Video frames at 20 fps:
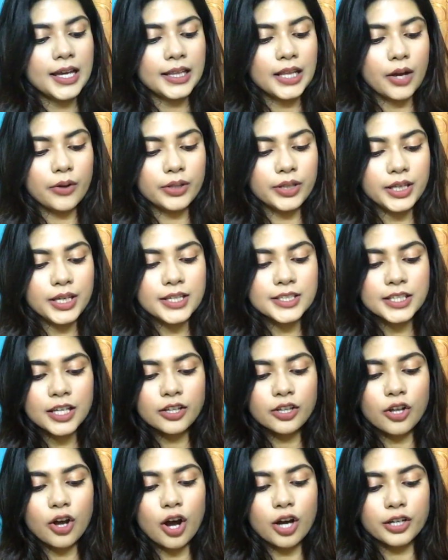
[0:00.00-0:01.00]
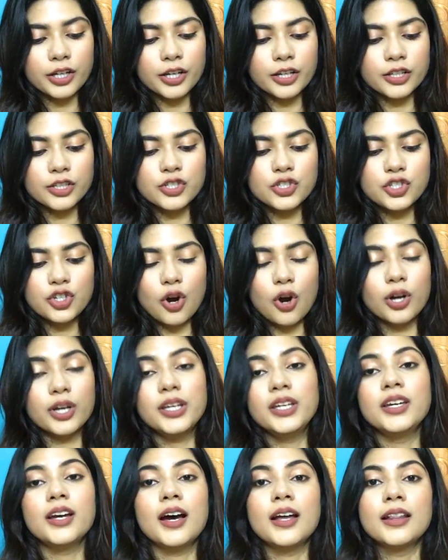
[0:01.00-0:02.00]
Now, these are not
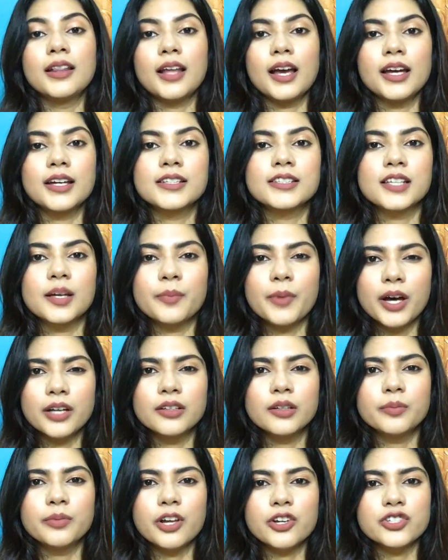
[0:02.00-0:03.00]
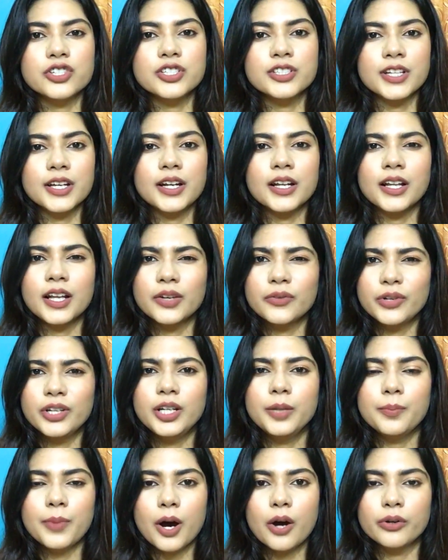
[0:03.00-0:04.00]
chalky, unlike some other blushes that are like
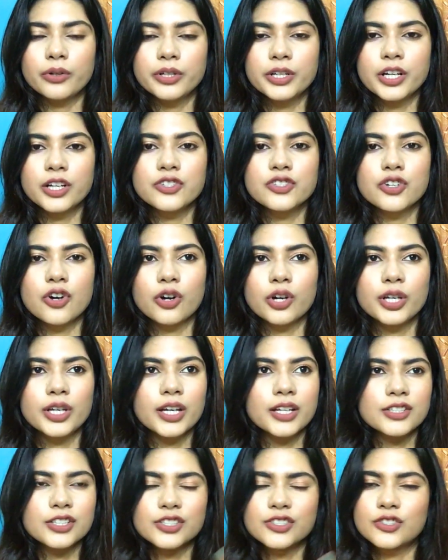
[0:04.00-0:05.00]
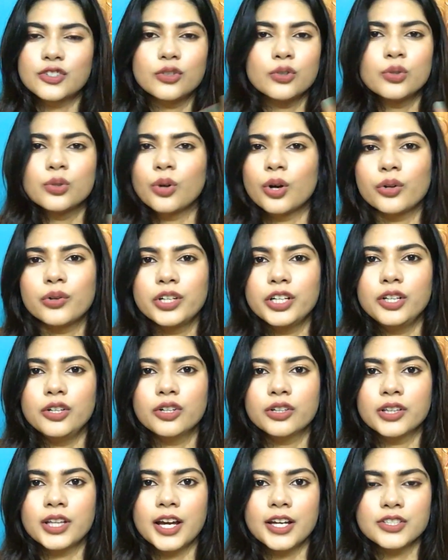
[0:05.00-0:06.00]
really powdery and chalky and just do not really
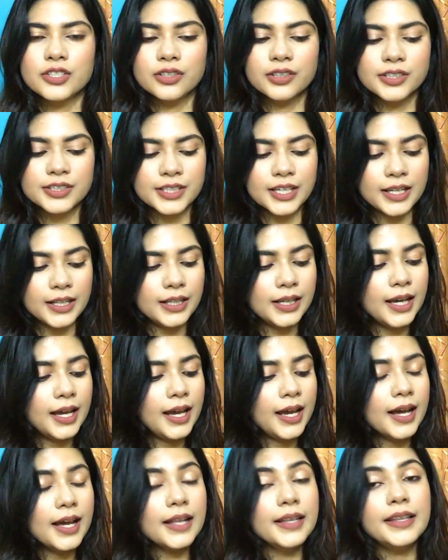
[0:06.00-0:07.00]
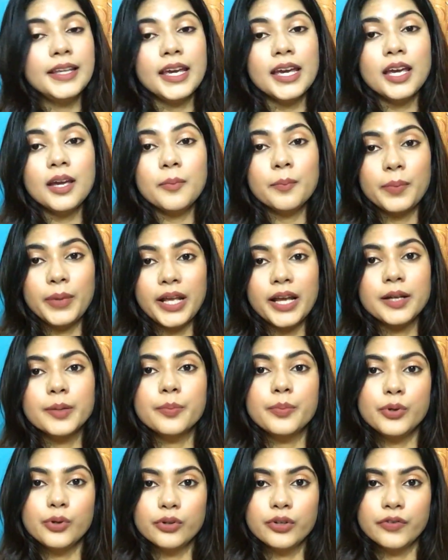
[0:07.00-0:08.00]
look nice on the skin. They
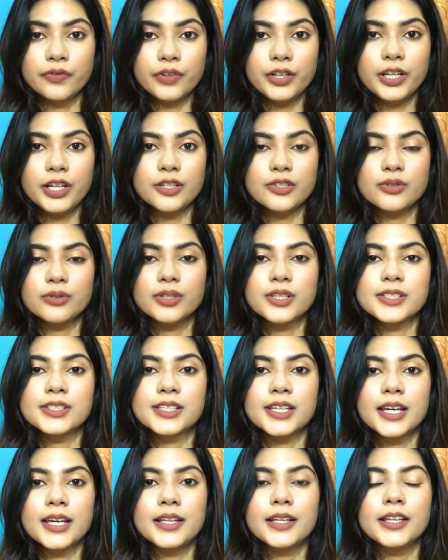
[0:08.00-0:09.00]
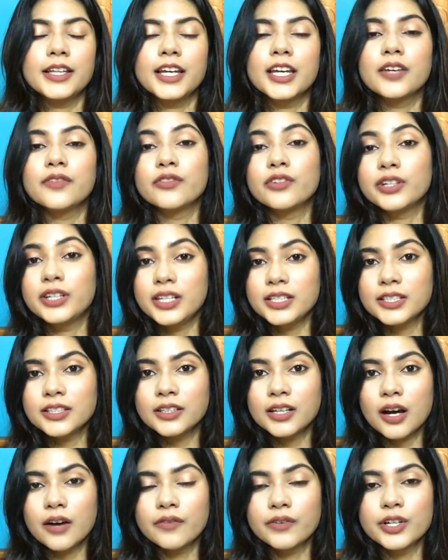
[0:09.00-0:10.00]
blend beautifully into the skin. They give you
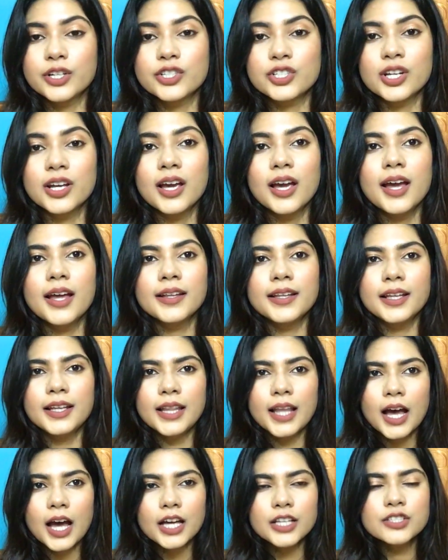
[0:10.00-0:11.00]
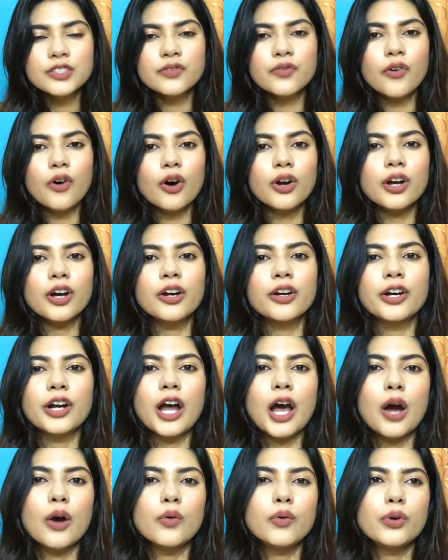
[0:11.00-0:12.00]
decent coverage. They last for
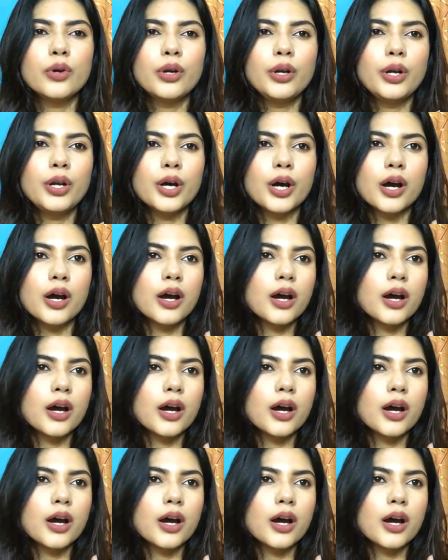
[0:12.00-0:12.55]
around